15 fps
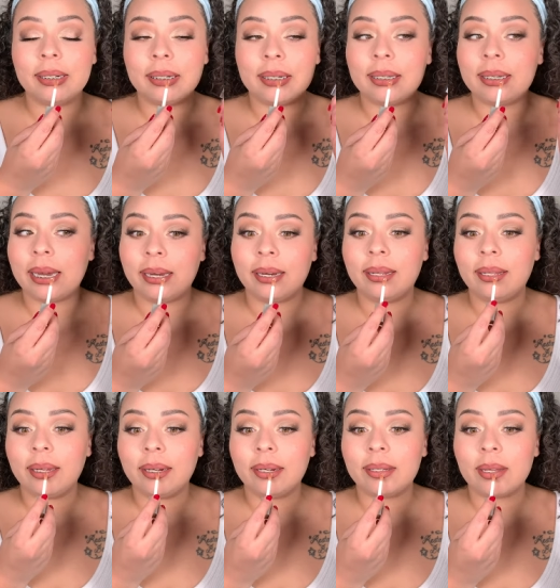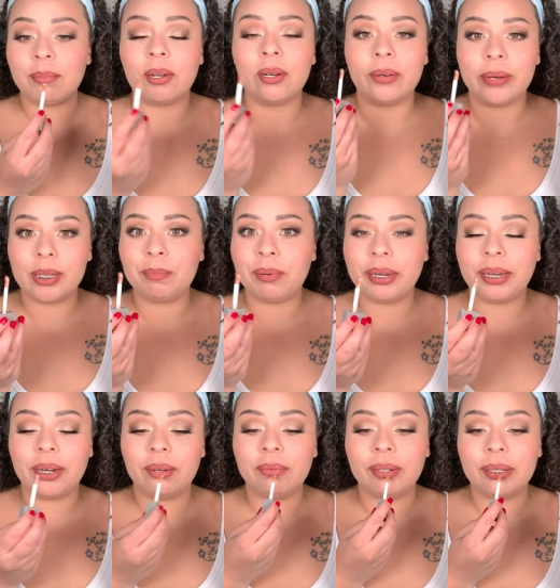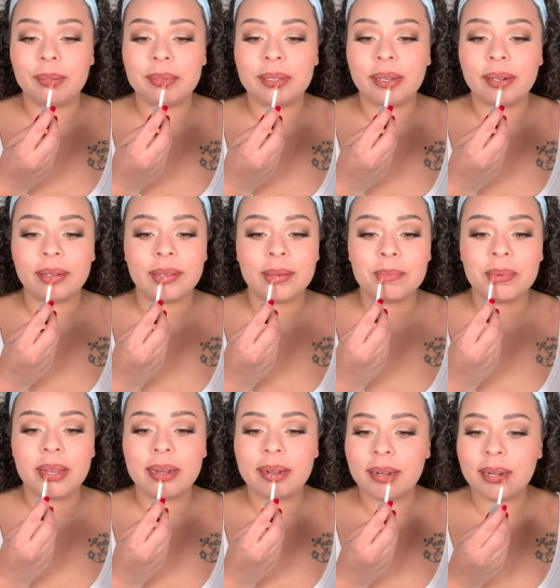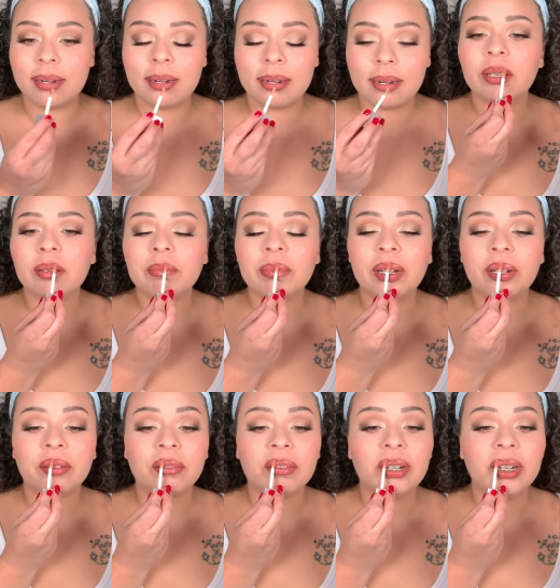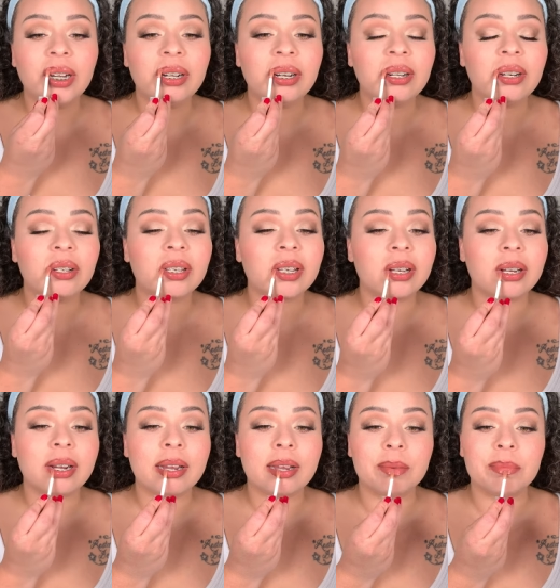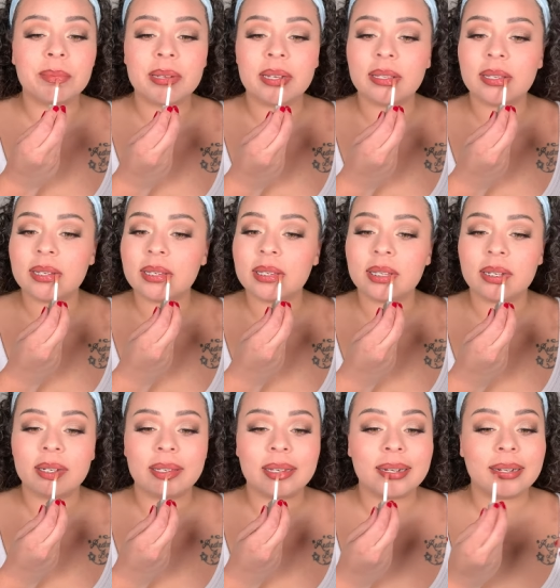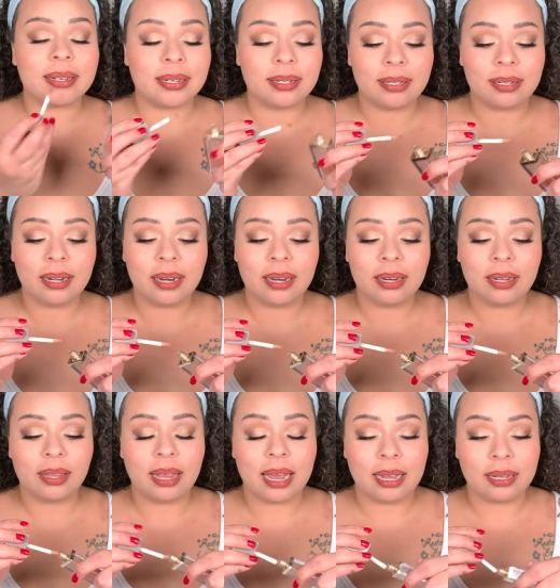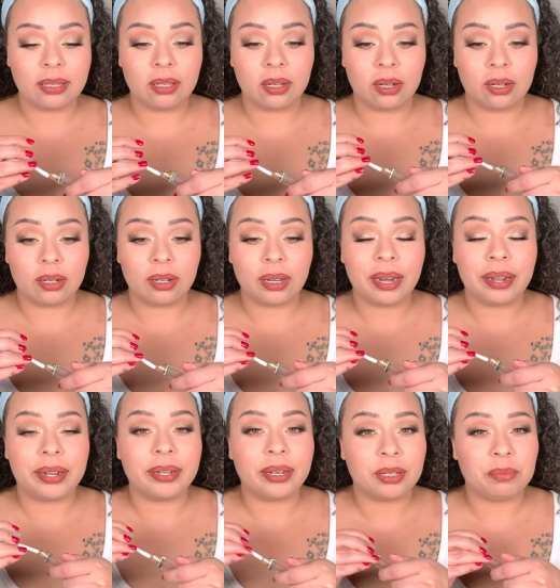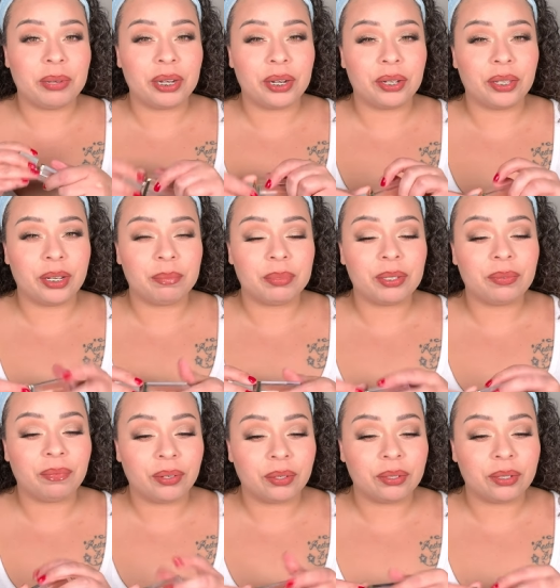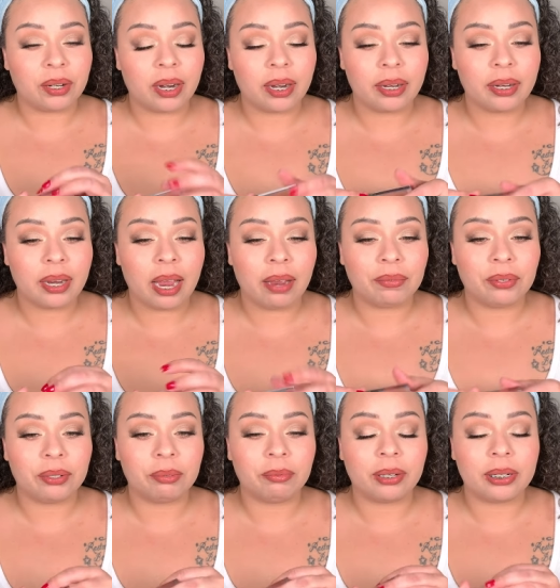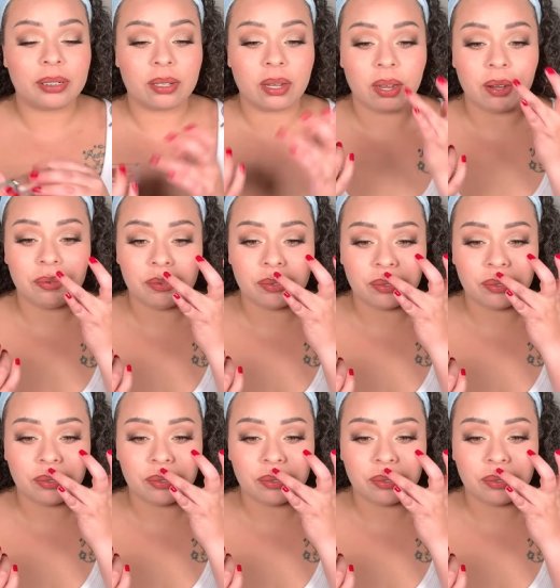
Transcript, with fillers: It just ain't clear because I'm always putting it over lipstick or lip liner. My one and only gripe about this though is that it does not last long, and it does make your lips feel dry after it wears off.